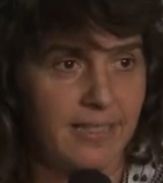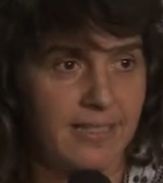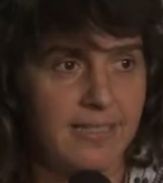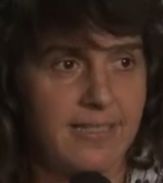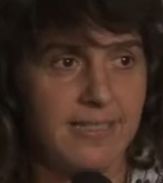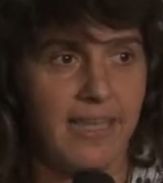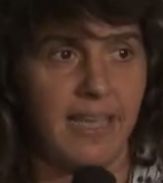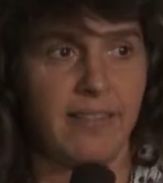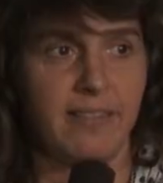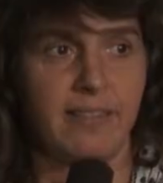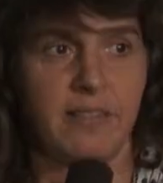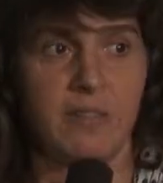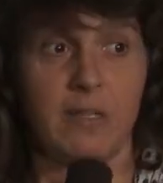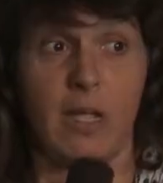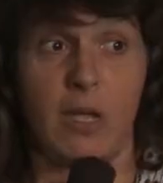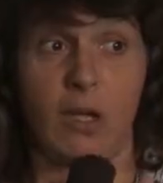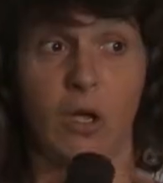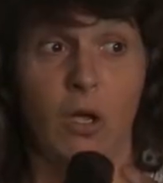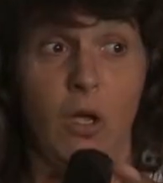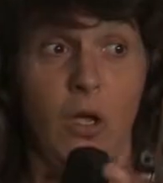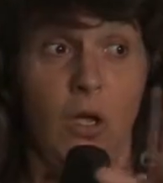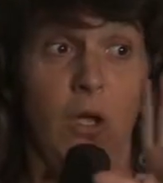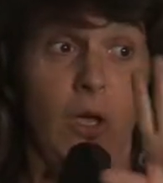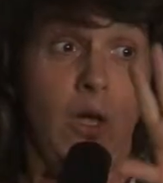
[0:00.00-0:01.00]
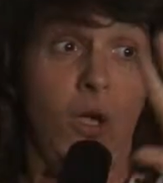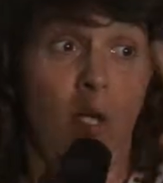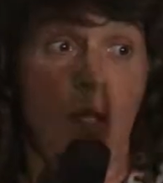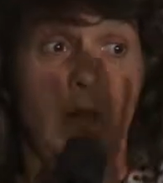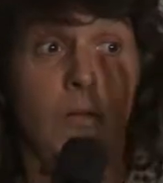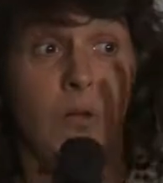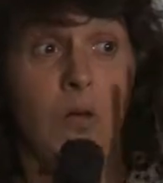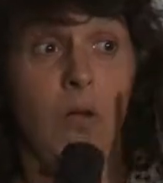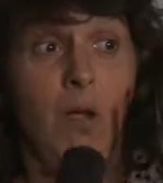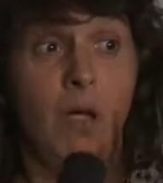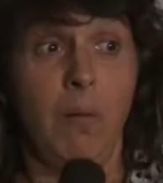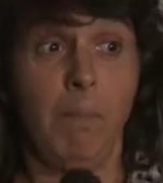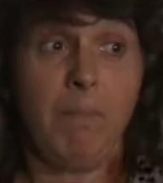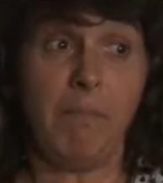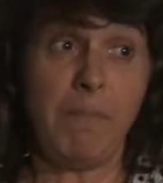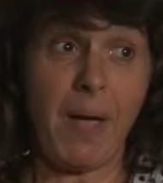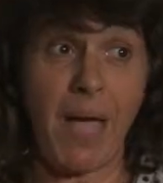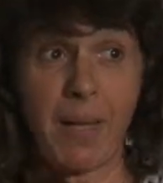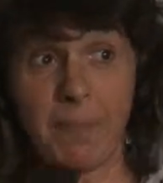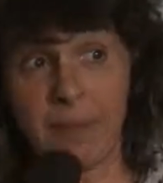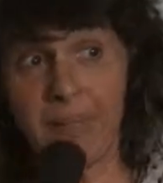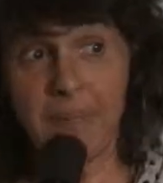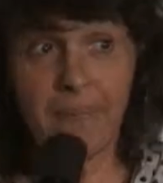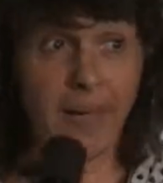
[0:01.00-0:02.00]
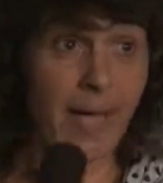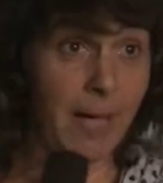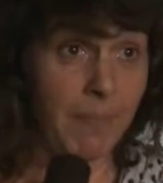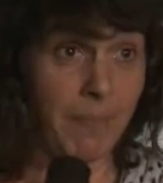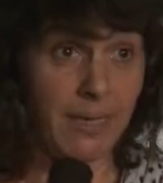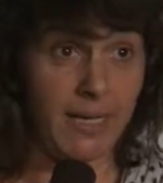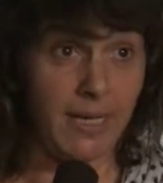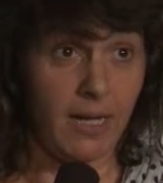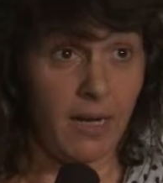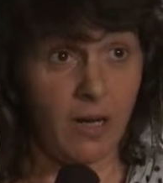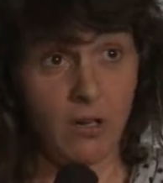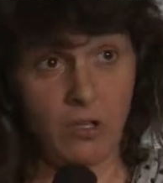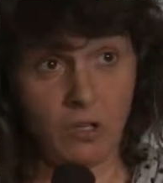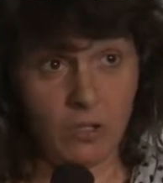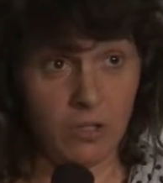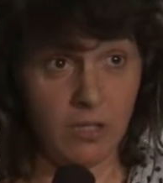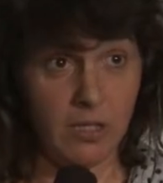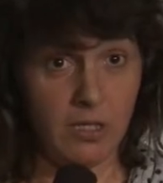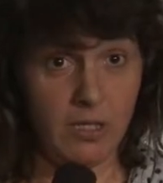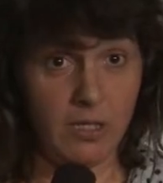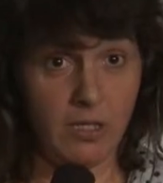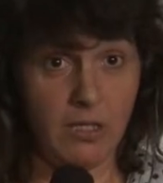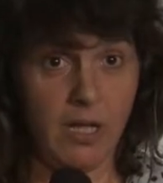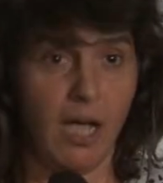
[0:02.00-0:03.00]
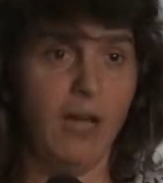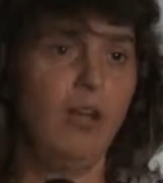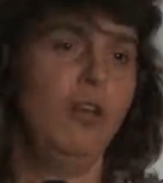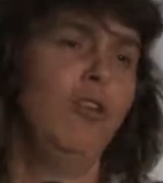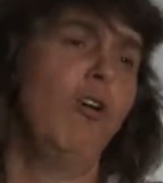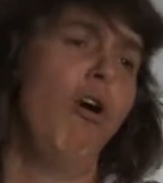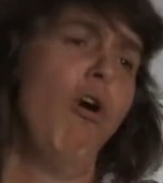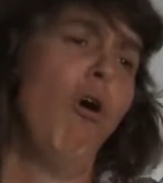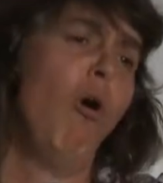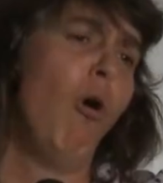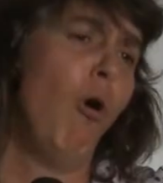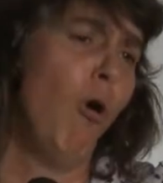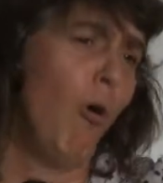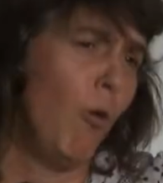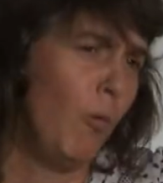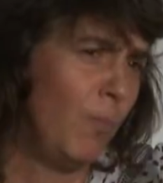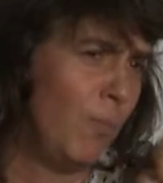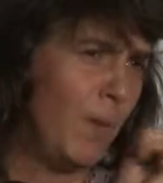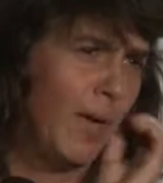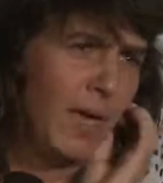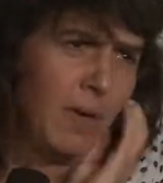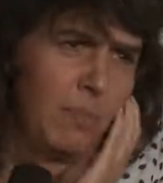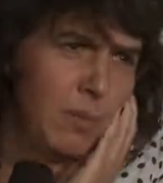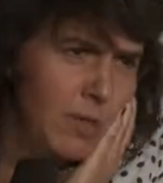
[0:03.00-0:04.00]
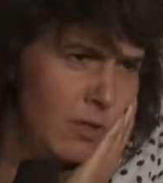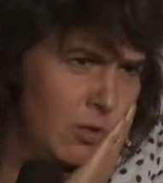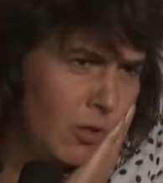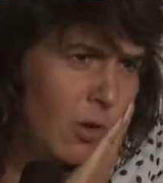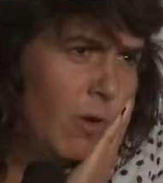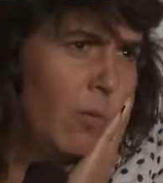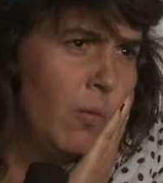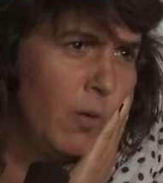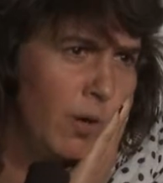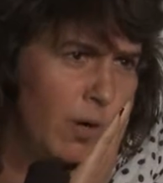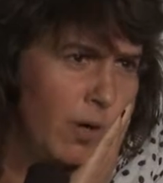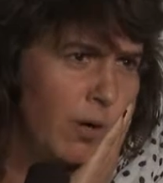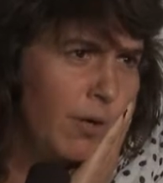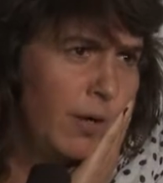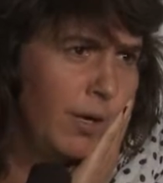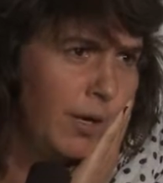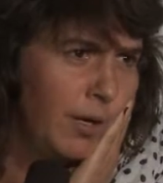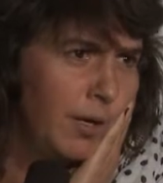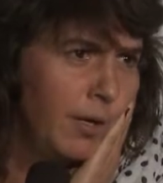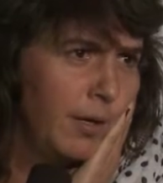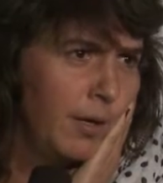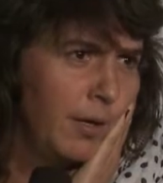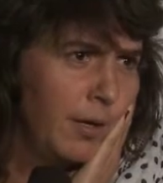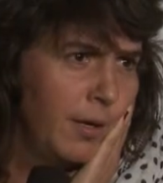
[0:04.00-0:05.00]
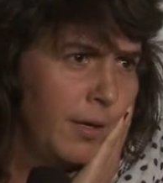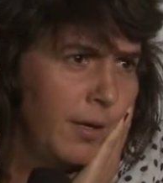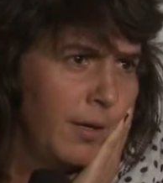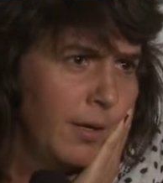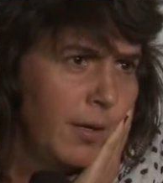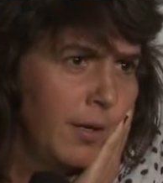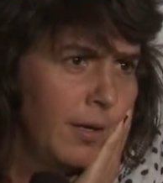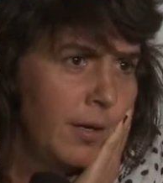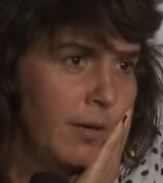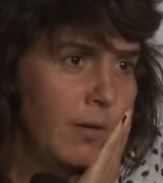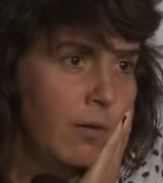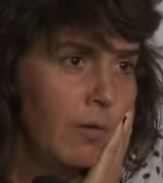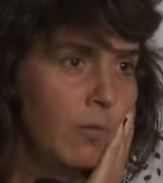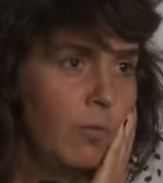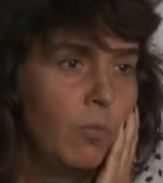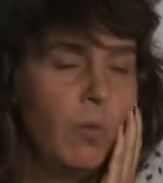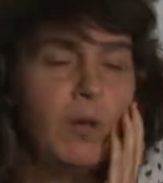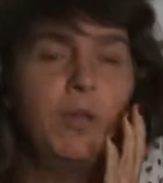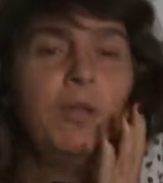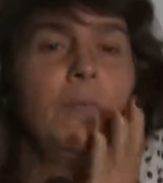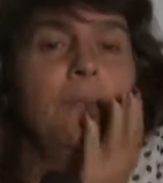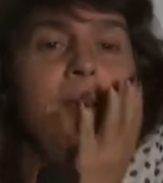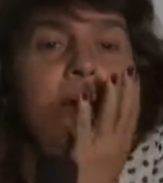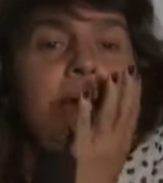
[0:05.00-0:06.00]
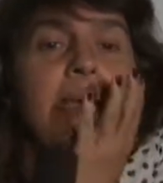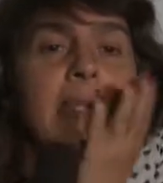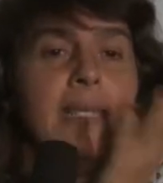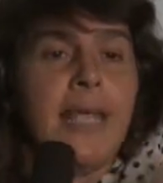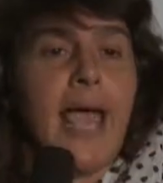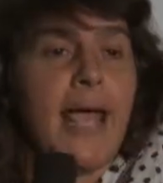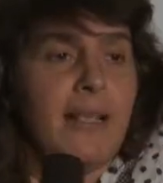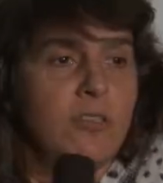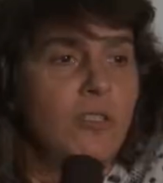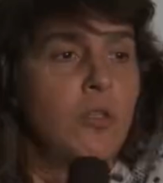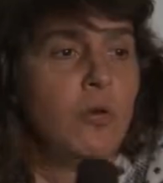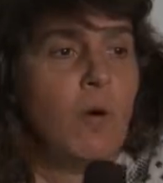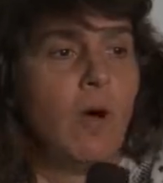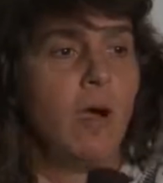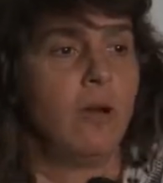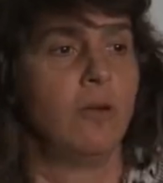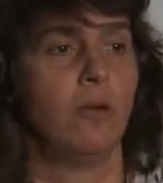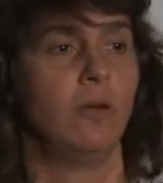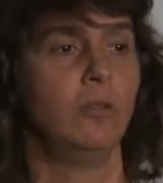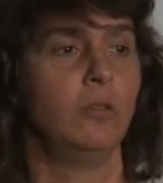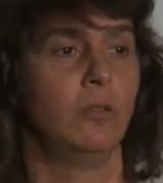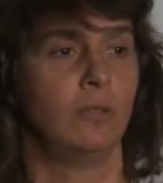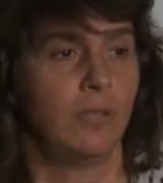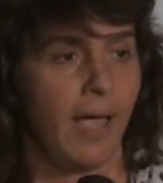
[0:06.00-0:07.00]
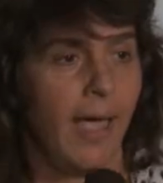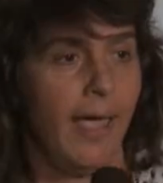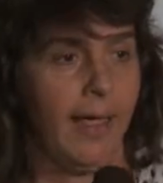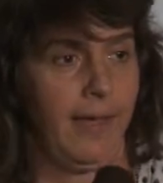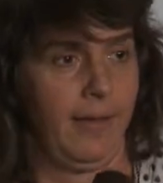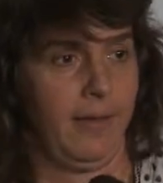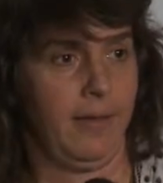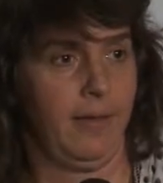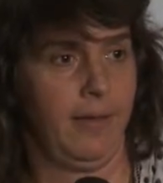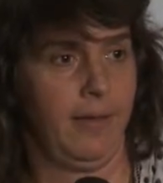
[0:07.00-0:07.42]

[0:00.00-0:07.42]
Death is like, no, mommy, are you going to die? No, baby, don't worry. What do you mean? Yes, you are going to die.